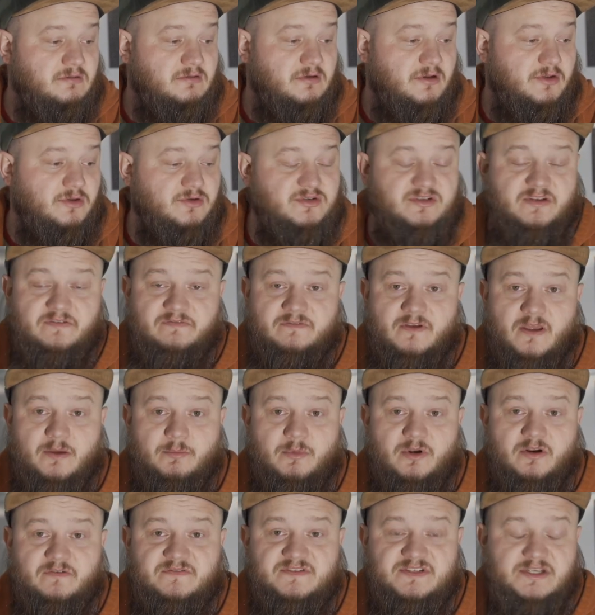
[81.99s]
used a fair
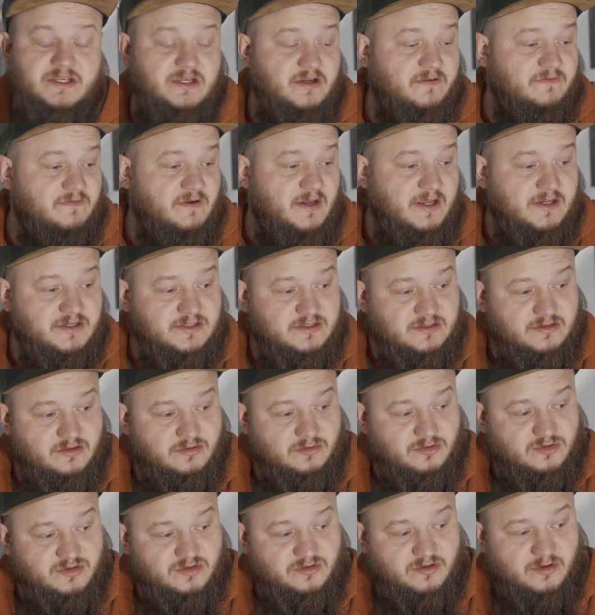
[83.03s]
bit of
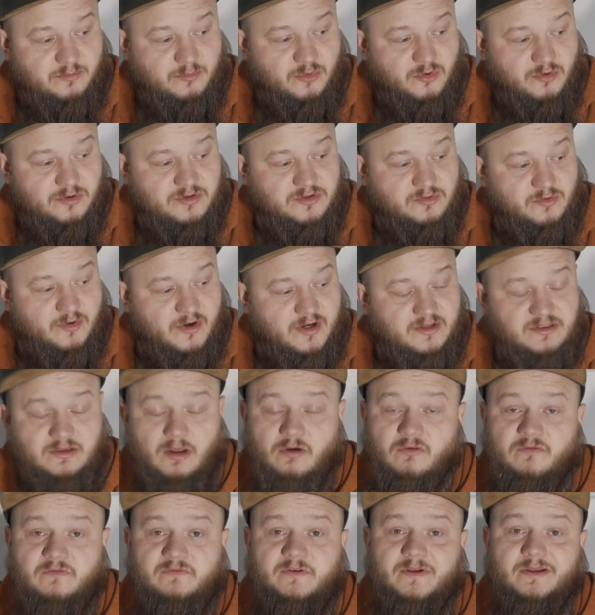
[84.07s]
Sikaflex to a point where I
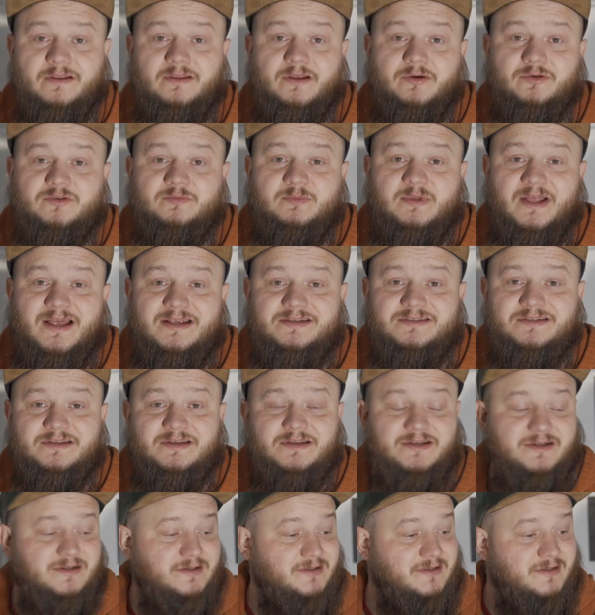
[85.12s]
don't think those
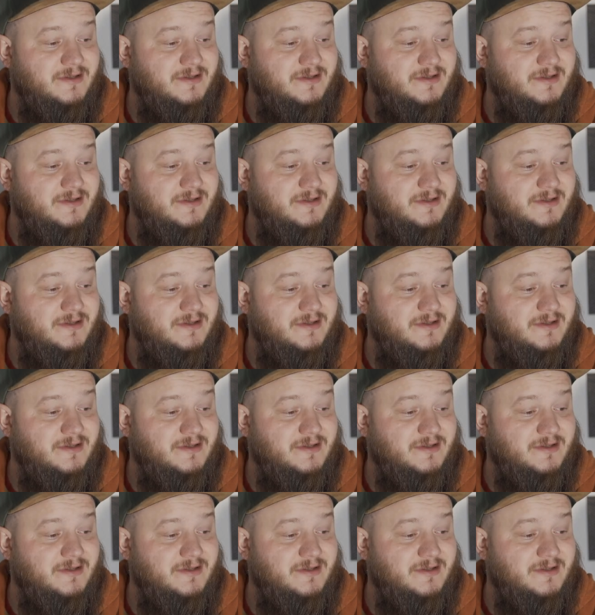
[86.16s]
plastic